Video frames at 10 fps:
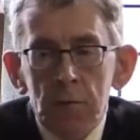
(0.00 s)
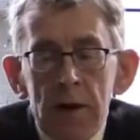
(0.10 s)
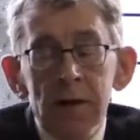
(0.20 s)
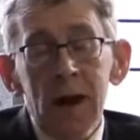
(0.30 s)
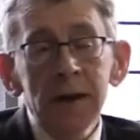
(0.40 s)

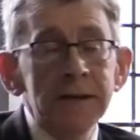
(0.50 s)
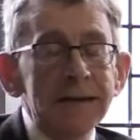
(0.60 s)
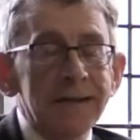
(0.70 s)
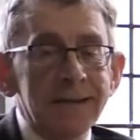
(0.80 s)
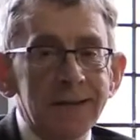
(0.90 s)
well,
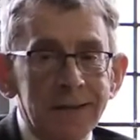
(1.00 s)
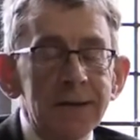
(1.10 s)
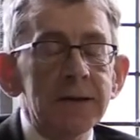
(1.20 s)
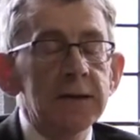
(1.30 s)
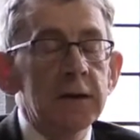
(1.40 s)

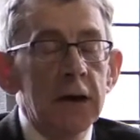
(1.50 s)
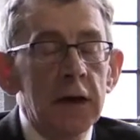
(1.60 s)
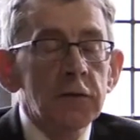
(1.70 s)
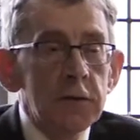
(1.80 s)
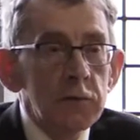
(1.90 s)
1916
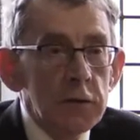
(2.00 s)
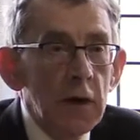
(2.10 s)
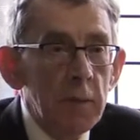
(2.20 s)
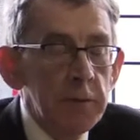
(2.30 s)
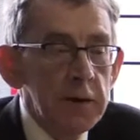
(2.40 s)
actually would
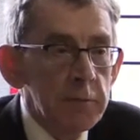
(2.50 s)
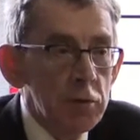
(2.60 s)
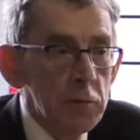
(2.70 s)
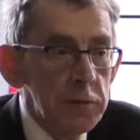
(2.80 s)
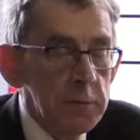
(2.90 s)
not be an
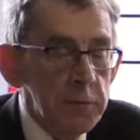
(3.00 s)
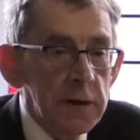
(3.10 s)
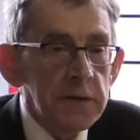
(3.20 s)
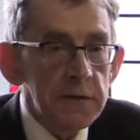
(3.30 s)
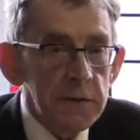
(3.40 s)
appropriate
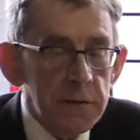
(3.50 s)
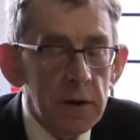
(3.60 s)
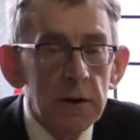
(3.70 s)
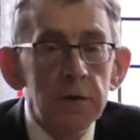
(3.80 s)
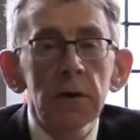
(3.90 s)
place to
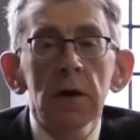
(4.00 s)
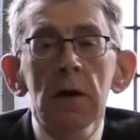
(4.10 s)
start.